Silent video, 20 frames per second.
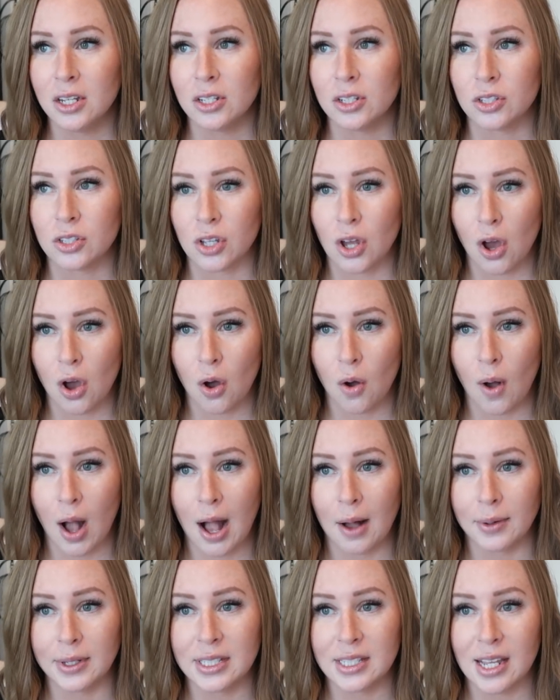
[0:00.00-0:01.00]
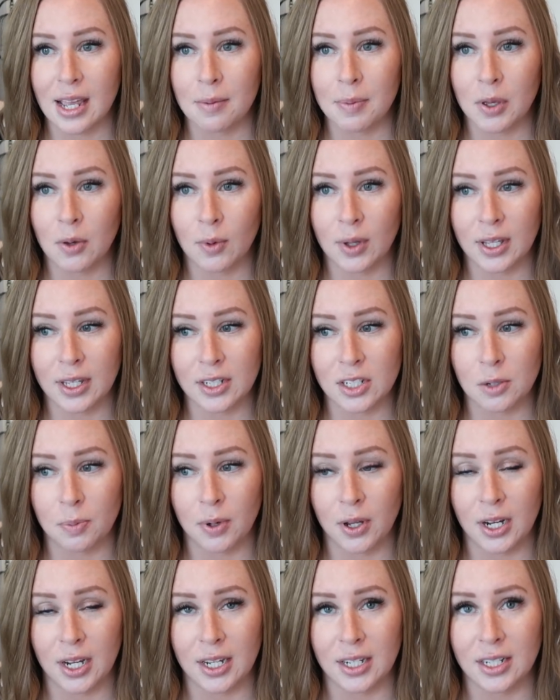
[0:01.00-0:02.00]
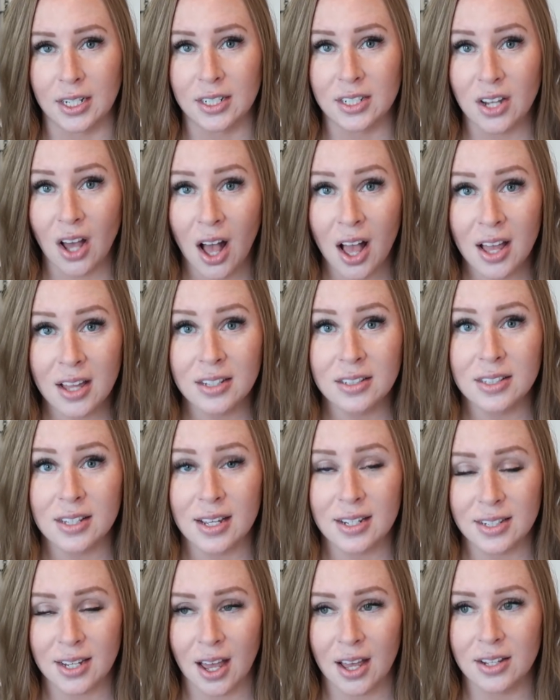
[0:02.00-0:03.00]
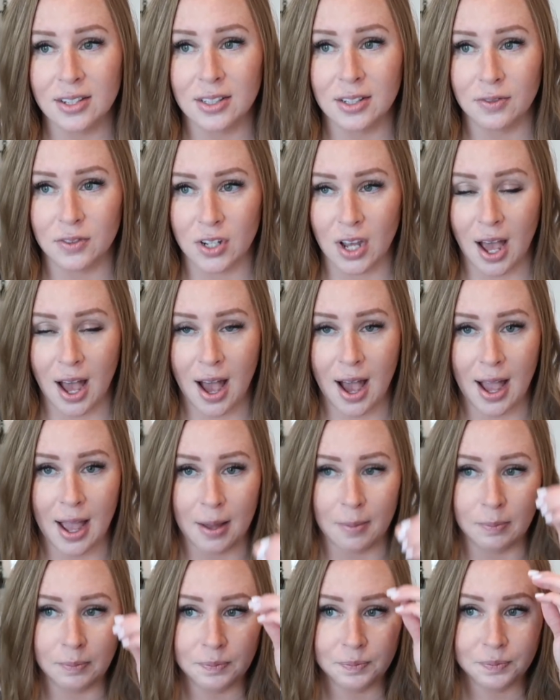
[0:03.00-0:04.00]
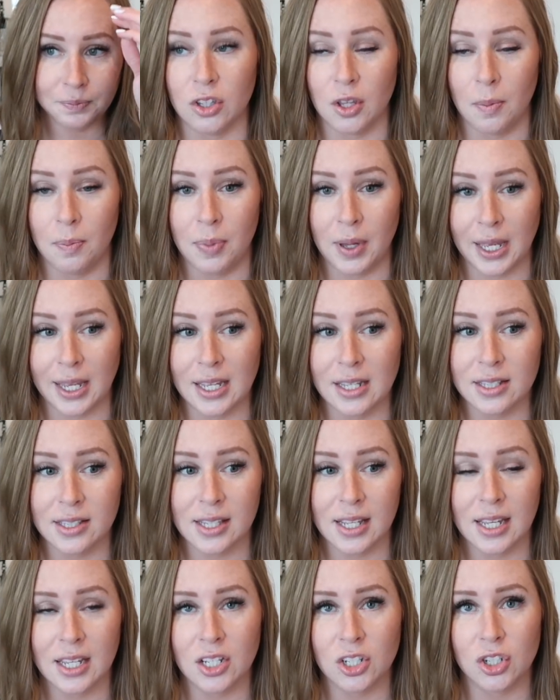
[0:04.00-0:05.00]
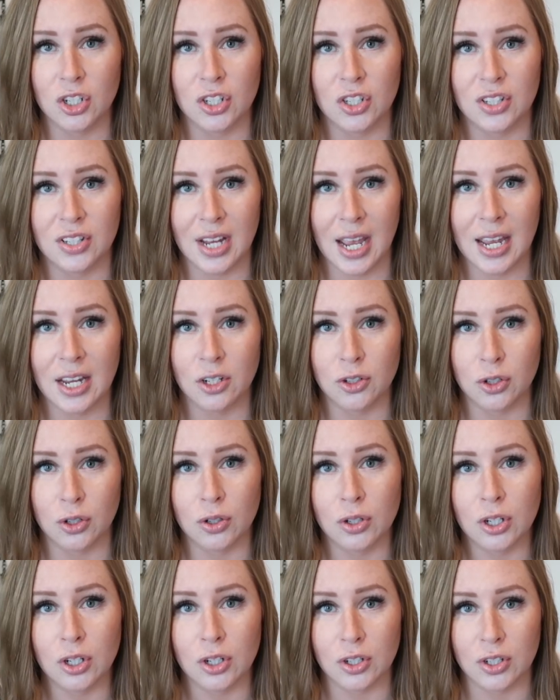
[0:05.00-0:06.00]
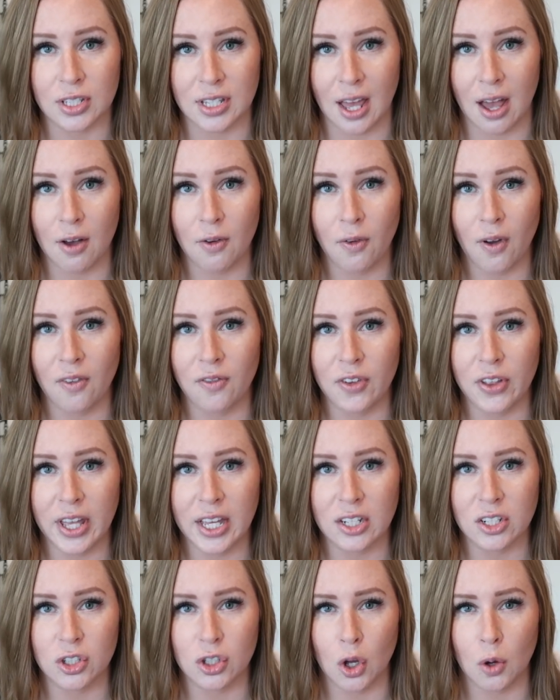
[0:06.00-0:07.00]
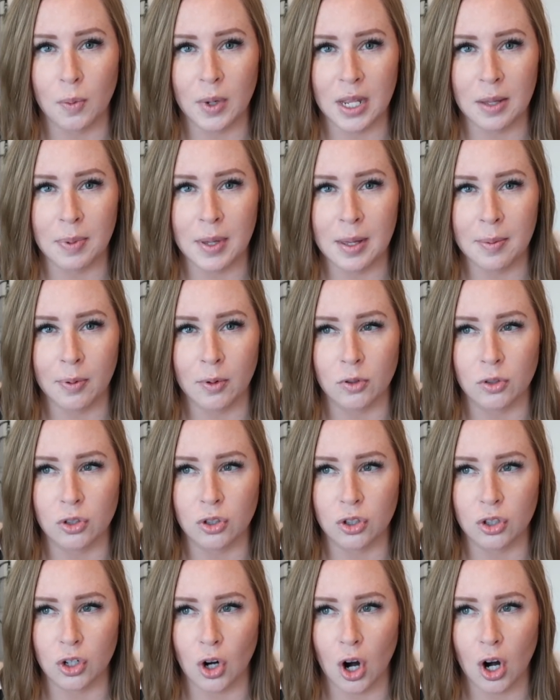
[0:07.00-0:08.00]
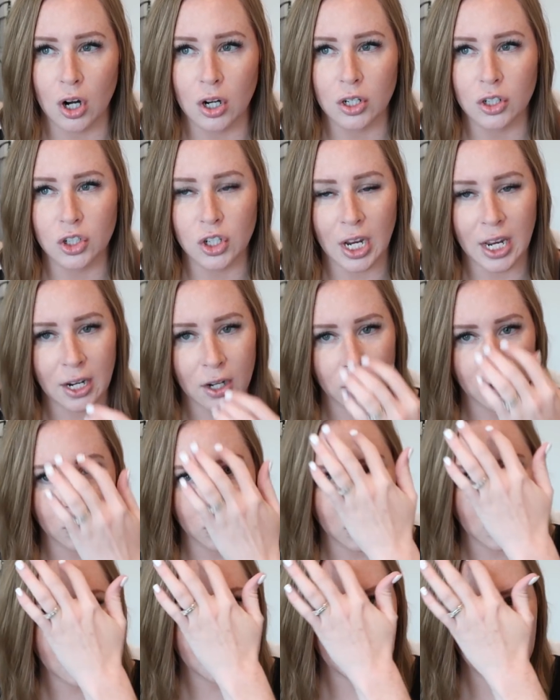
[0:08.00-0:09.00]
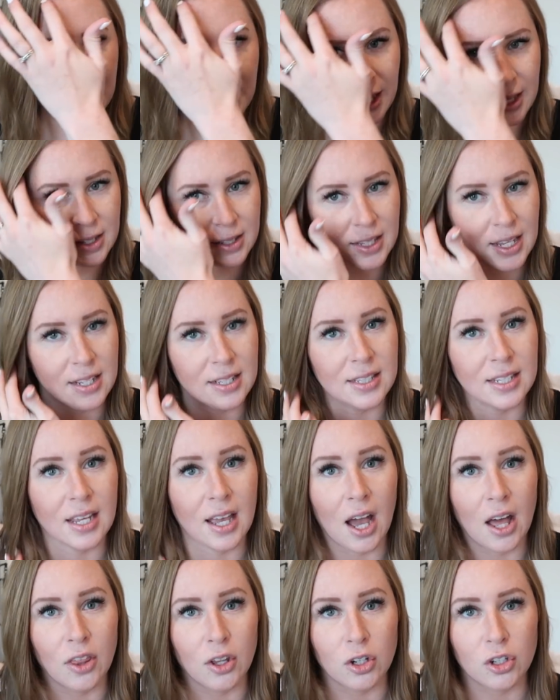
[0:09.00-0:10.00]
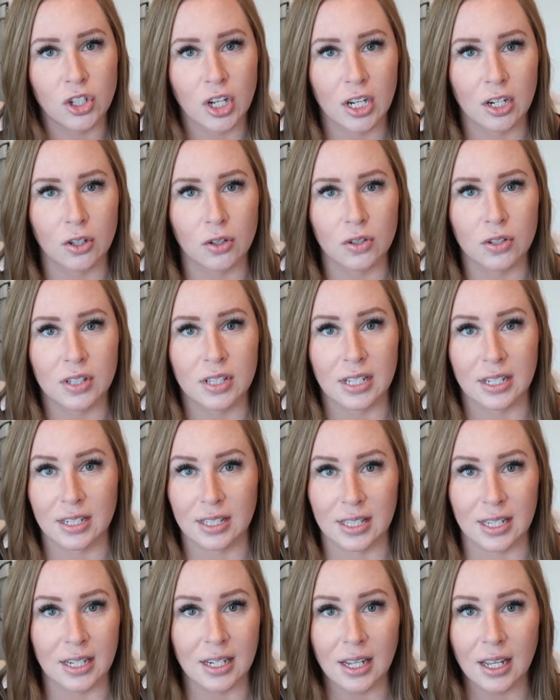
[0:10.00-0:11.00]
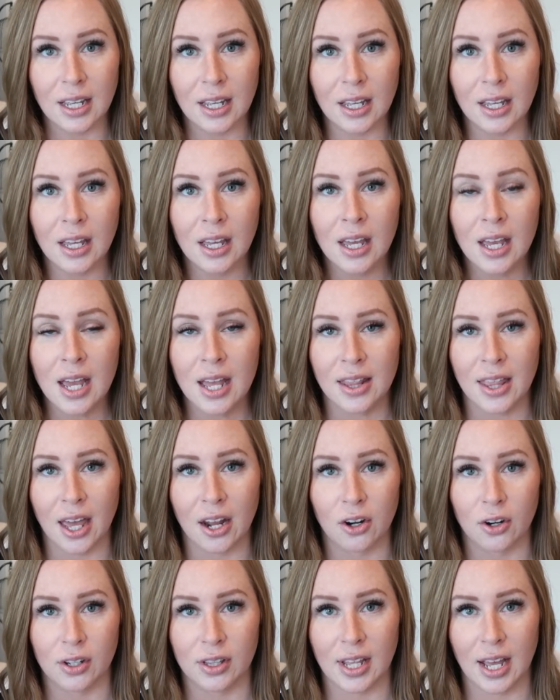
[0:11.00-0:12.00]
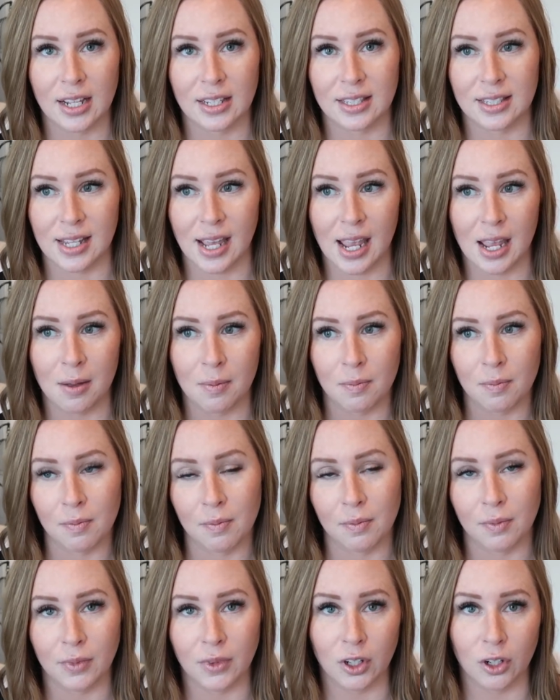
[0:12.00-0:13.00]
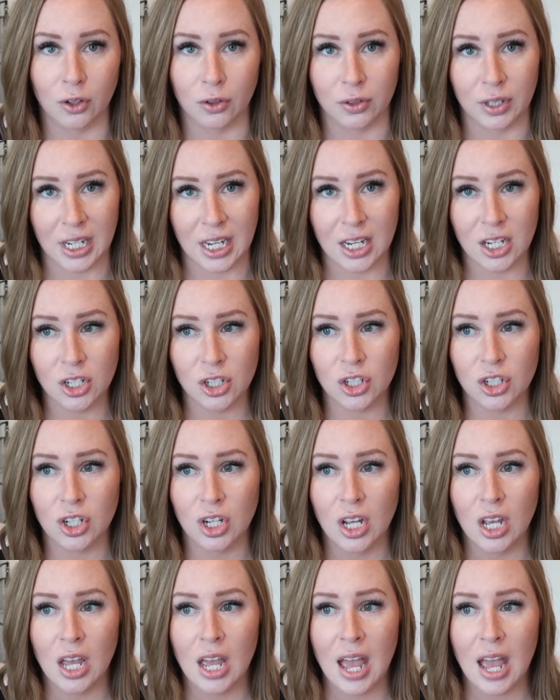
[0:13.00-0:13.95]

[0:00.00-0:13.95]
So I would say be willing to put in tons and tons of time. The biggest thing is just staying true to yourself. I feel like so many people start channels just because they see other channels succeeding that are in that same little niche.